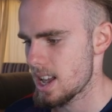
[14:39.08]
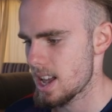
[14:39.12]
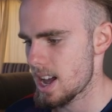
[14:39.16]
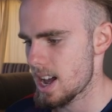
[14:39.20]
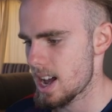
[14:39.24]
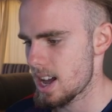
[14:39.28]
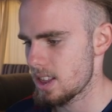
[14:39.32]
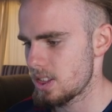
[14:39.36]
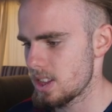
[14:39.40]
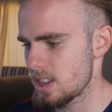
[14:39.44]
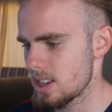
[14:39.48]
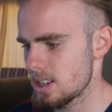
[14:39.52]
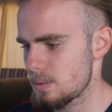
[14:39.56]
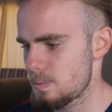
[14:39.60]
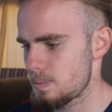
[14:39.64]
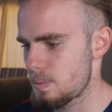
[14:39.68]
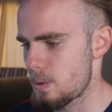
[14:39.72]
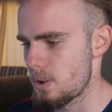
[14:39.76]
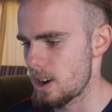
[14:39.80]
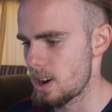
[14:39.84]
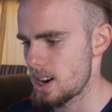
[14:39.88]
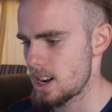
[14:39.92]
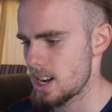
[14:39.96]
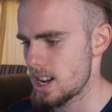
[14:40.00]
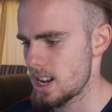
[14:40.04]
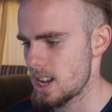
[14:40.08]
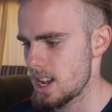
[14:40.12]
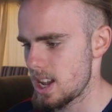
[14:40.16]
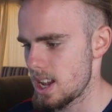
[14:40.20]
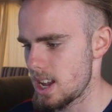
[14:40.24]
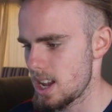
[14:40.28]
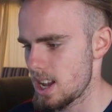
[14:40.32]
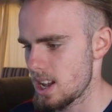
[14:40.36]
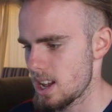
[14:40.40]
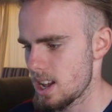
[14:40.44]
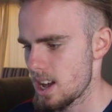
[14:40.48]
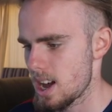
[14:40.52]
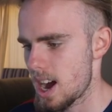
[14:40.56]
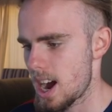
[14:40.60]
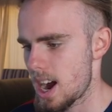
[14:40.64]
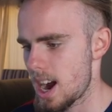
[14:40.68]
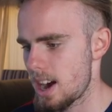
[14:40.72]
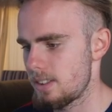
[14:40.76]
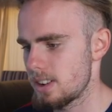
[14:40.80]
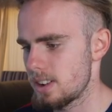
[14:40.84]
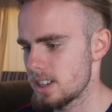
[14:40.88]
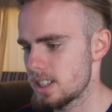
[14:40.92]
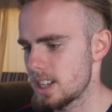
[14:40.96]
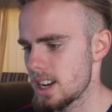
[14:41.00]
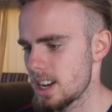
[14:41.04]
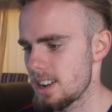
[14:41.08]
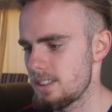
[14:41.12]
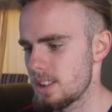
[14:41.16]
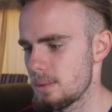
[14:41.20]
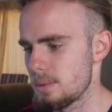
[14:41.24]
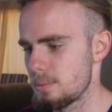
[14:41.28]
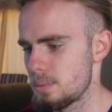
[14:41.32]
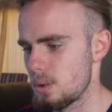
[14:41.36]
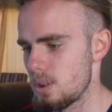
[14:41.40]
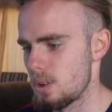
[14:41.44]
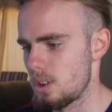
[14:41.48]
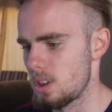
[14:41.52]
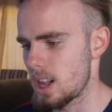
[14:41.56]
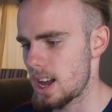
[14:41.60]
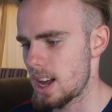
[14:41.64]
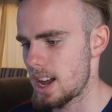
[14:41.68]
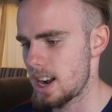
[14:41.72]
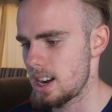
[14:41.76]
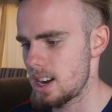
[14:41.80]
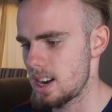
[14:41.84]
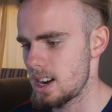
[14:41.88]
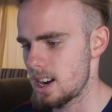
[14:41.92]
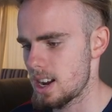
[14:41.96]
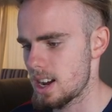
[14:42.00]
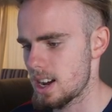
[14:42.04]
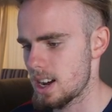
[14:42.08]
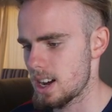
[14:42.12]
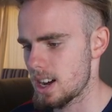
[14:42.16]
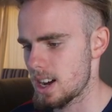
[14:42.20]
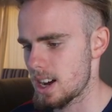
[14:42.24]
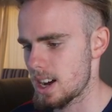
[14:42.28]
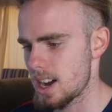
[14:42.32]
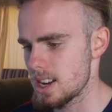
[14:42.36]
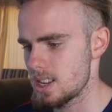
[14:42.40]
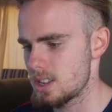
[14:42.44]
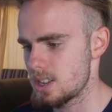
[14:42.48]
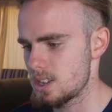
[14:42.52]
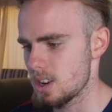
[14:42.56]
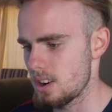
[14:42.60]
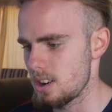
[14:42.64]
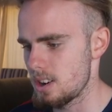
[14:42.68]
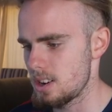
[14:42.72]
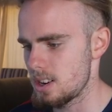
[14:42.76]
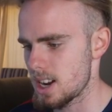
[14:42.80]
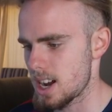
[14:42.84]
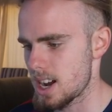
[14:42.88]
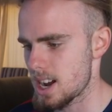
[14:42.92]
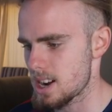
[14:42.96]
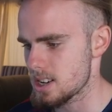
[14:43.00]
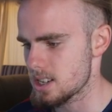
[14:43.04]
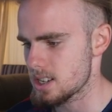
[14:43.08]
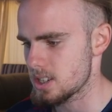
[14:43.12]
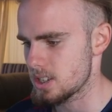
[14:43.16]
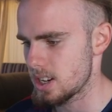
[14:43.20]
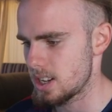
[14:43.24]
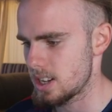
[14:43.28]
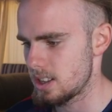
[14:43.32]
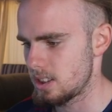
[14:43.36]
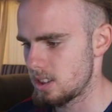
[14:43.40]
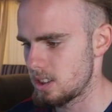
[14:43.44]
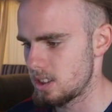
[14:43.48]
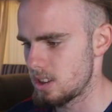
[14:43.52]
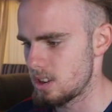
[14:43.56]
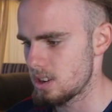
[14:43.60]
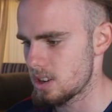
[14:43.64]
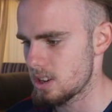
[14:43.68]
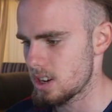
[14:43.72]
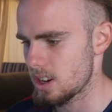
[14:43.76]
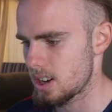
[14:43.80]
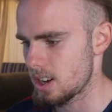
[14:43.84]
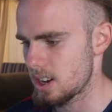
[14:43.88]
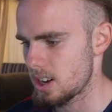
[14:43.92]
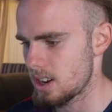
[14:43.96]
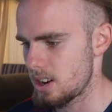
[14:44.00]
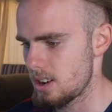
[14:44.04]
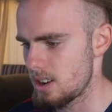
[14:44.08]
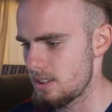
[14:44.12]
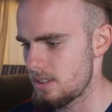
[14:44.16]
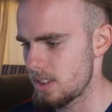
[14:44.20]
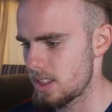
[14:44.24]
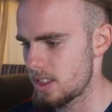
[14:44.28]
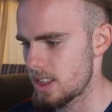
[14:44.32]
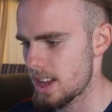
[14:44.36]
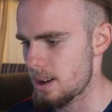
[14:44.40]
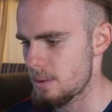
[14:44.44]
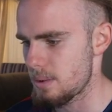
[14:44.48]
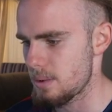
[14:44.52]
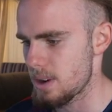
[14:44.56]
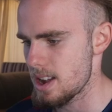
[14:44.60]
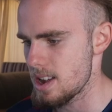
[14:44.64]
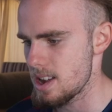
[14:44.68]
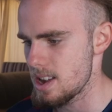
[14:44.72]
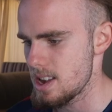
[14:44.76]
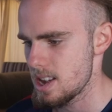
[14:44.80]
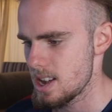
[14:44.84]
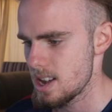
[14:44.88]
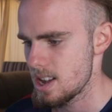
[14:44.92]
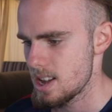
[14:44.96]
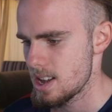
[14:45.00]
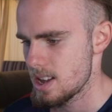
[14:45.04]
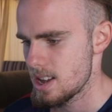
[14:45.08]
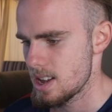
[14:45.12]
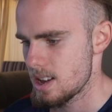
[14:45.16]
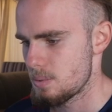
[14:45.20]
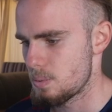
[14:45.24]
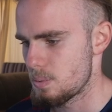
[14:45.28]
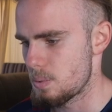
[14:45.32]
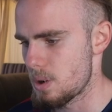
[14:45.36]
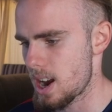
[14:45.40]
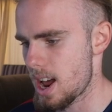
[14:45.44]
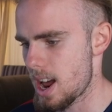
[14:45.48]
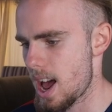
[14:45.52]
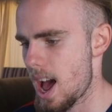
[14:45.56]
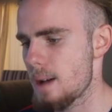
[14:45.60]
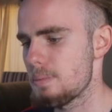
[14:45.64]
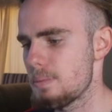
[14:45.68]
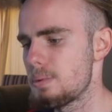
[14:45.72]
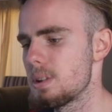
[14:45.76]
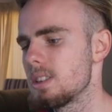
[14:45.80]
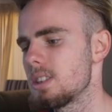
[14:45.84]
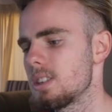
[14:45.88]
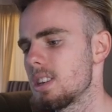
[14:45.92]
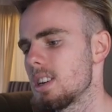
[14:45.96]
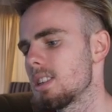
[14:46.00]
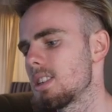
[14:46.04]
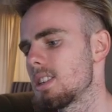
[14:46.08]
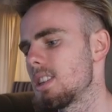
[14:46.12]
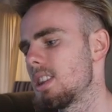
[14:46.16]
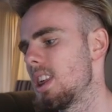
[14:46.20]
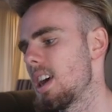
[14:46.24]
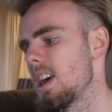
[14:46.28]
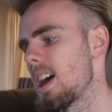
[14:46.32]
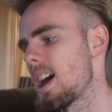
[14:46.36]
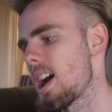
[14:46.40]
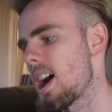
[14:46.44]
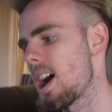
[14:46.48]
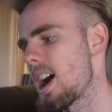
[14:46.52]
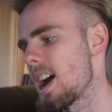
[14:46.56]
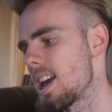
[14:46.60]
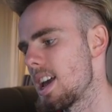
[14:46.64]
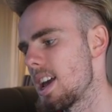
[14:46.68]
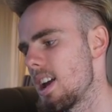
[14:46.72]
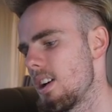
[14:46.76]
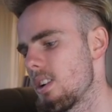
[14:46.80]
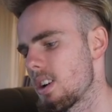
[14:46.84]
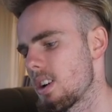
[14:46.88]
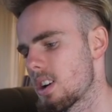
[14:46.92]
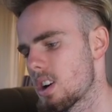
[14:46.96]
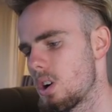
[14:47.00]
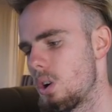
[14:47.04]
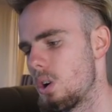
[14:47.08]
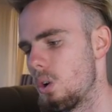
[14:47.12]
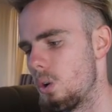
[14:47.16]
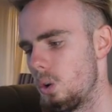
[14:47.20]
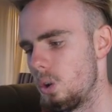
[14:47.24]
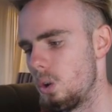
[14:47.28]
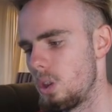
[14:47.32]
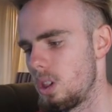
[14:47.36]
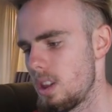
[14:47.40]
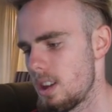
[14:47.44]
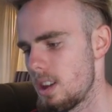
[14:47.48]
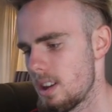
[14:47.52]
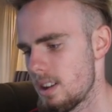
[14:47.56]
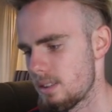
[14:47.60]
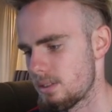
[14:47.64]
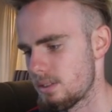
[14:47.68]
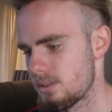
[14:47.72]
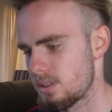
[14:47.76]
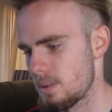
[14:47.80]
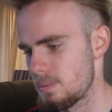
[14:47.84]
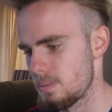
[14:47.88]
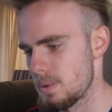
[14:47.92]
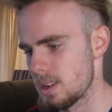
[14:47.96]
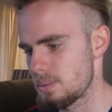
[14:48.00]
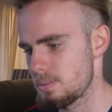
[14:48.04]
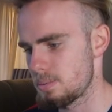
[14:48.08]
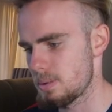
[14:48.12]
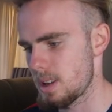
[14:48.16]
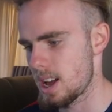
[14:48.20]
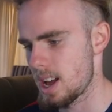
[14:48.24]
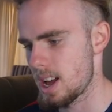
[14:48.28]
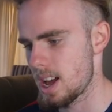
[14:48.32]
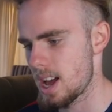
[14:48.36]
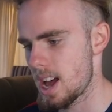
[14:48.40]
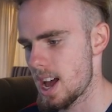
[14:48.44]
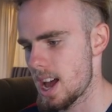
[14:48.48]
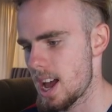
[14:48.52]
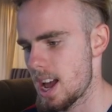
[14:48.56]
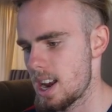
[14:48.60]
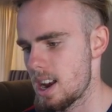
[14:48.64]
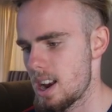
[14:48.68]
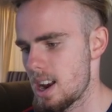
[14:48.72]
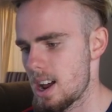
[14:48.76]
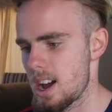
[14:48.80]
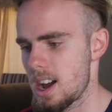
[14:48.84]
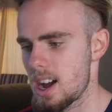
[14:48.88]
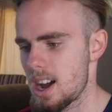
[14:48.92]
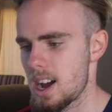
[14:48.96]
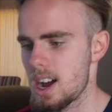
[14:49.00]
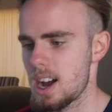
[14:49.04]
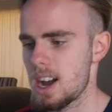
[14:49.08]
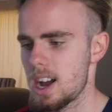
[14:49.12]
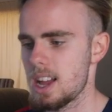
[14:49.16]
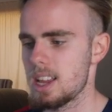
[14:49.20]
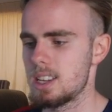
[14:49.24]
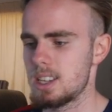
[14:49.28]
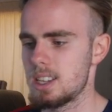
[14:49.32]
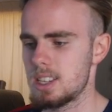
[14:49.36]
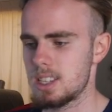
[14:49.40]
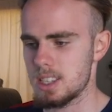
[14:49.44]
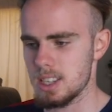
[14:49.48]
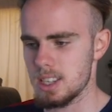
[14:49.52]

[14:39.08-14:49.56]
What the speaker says: at this point here, I receive the ball, and I don't actually look over that way. What happens is there, I hear a call from this player, and I